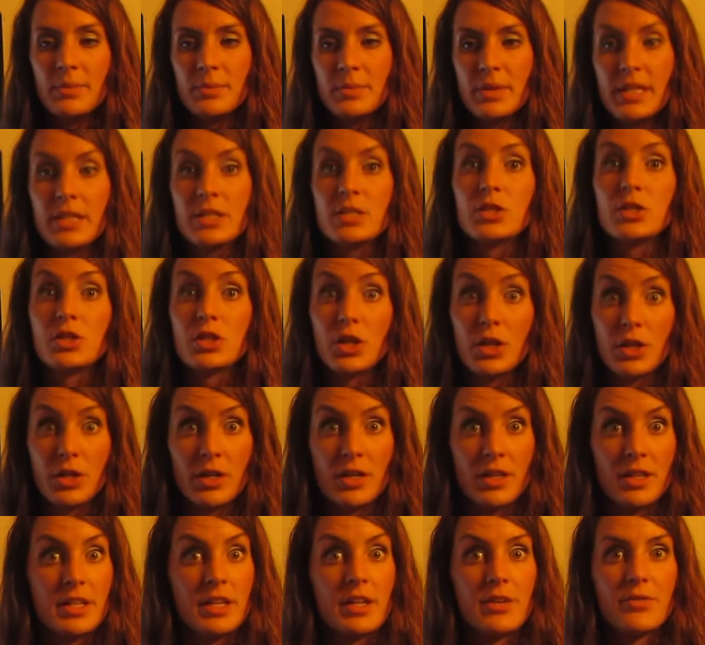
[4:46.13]

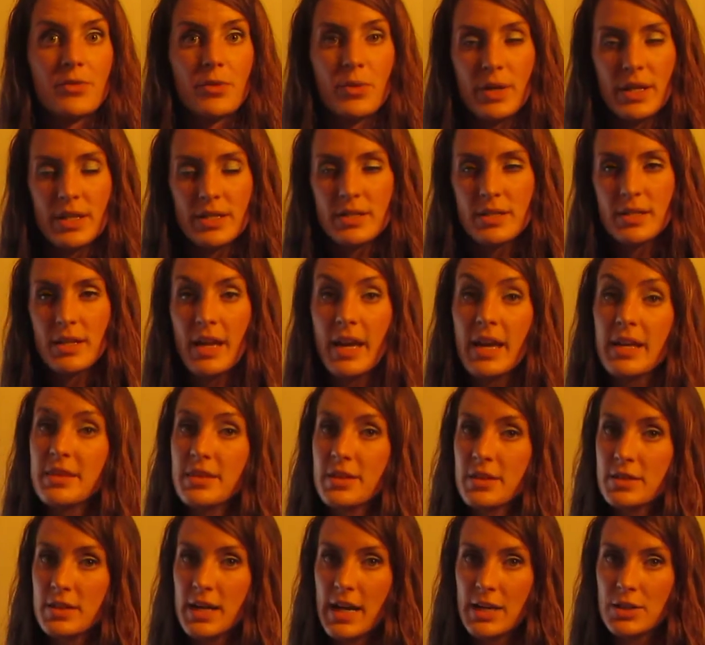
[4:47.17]
exert their voice in the
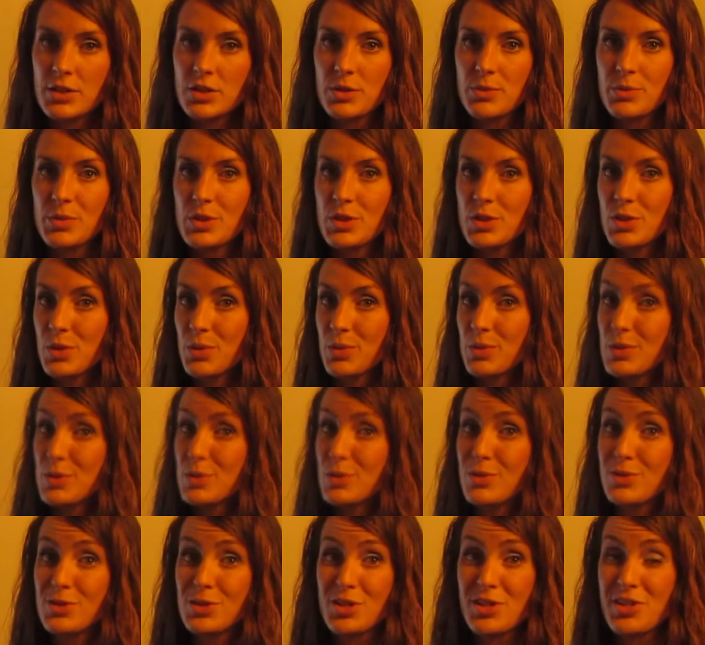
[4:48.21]
classroom. And so
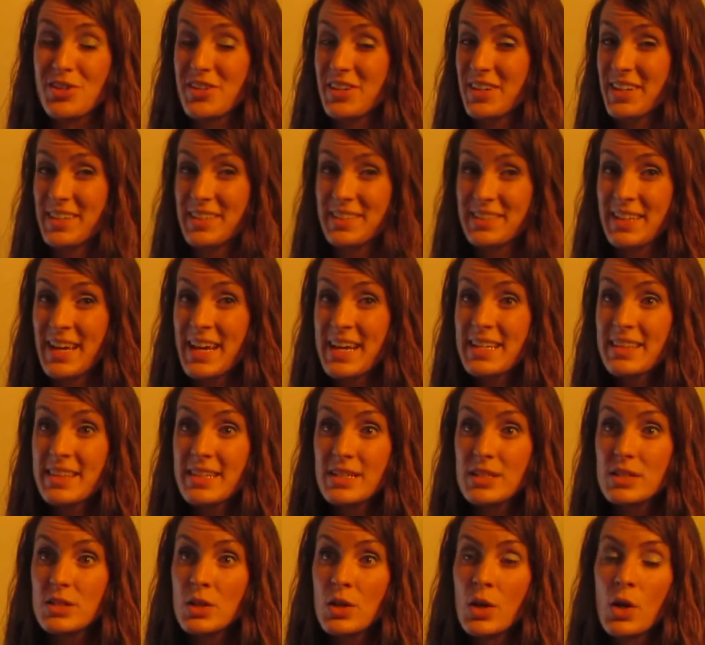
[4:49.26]
students are either going to like
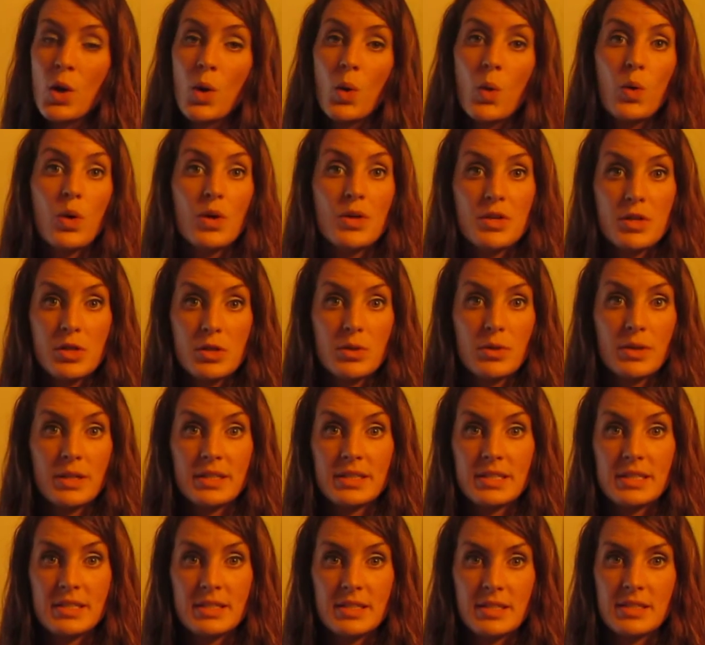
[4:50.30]
this or they're going
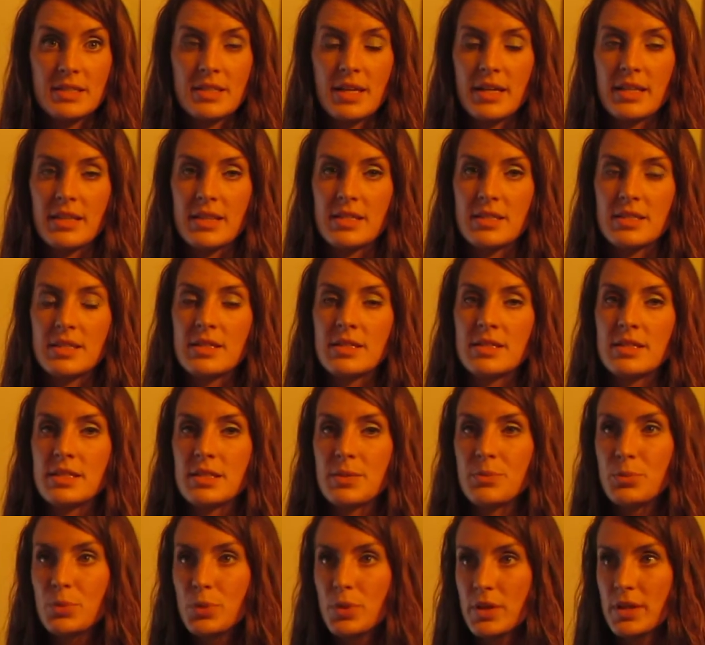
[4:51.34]
to dislike this, and it's
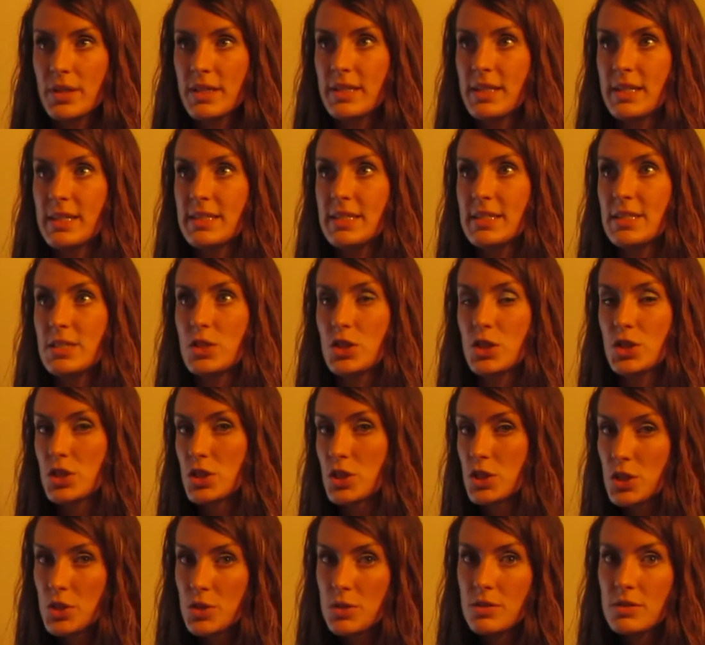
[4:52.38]
important that teachers
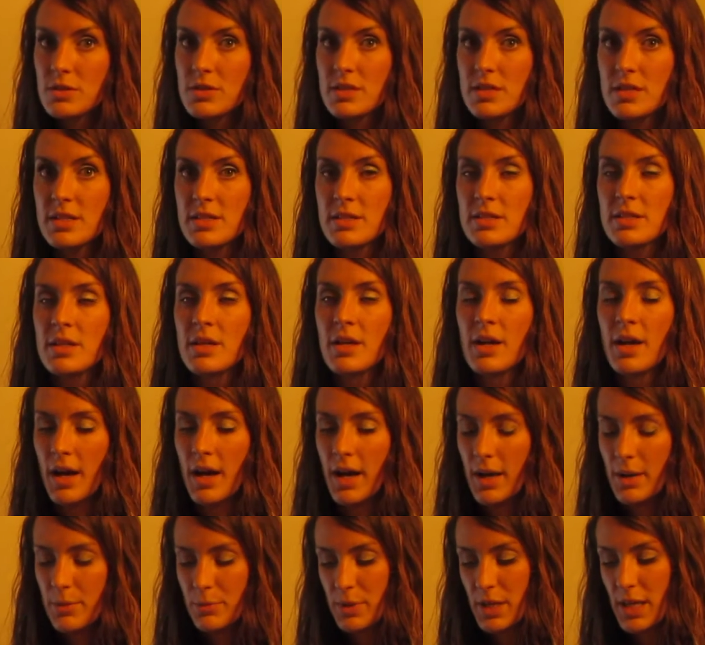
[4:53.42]
choose these
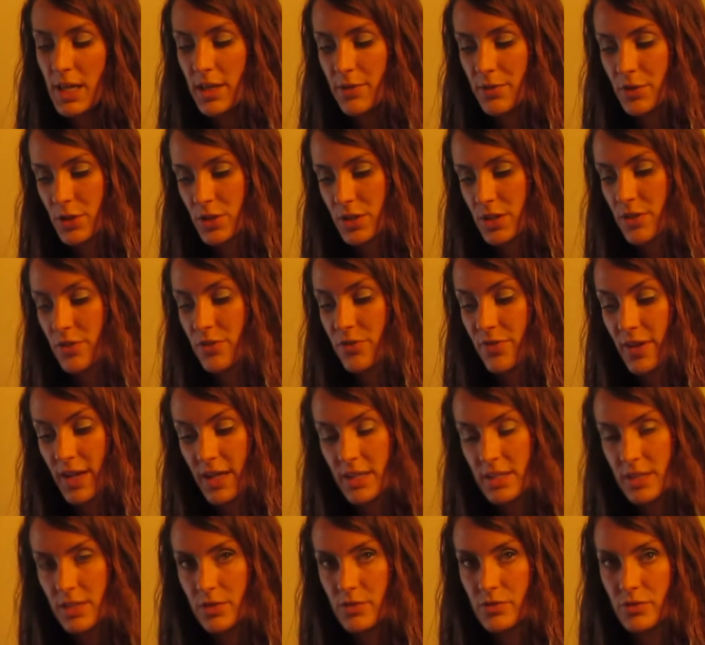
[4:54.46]
behaviors
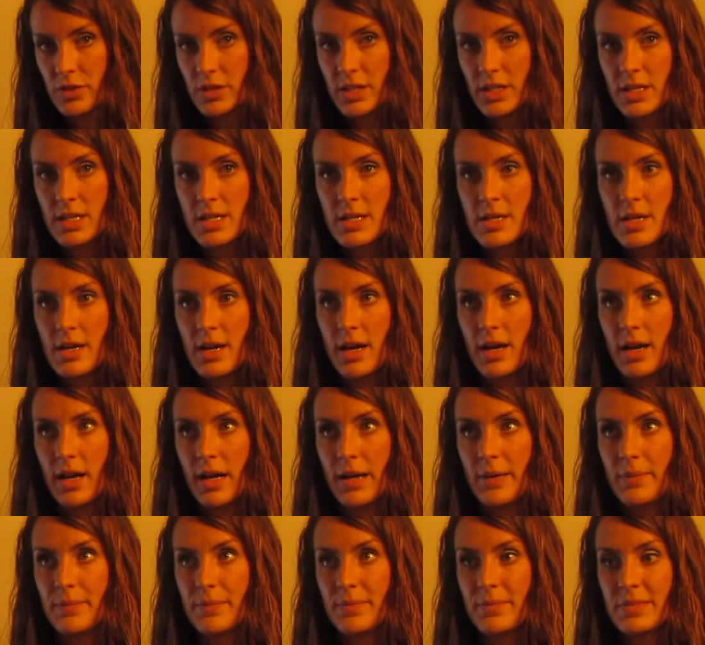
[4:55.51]
effectively
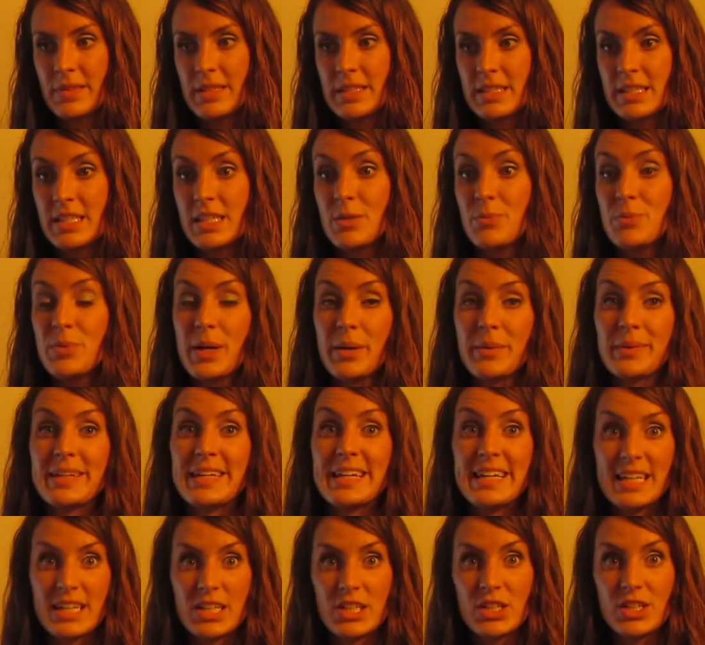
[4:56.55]
to be able
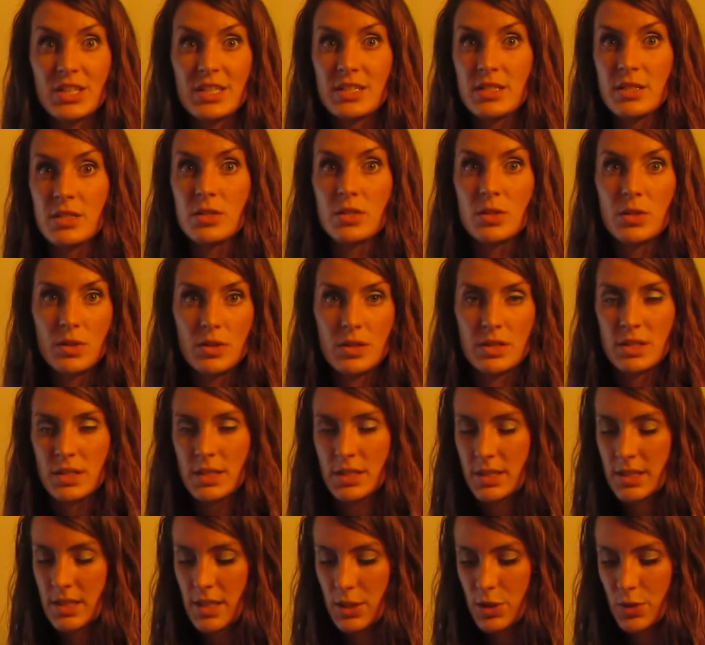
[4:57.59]
to increase the student
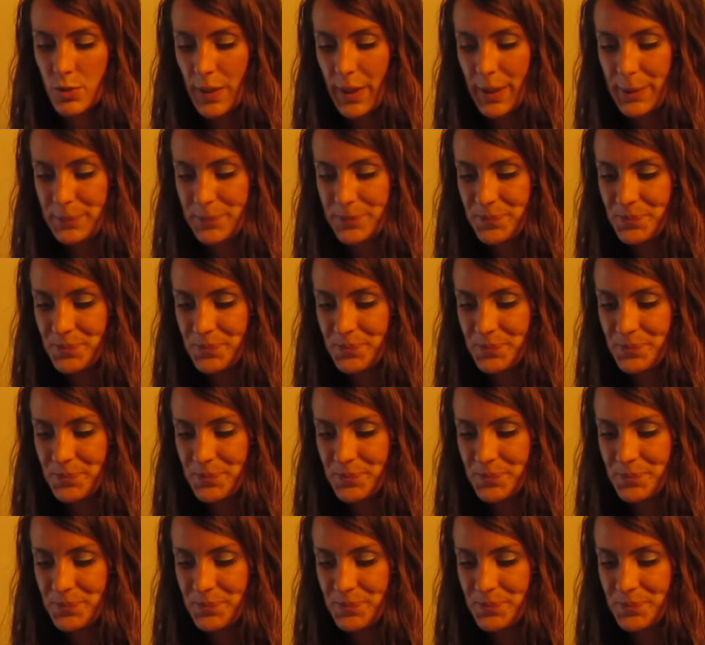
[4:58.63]
success rate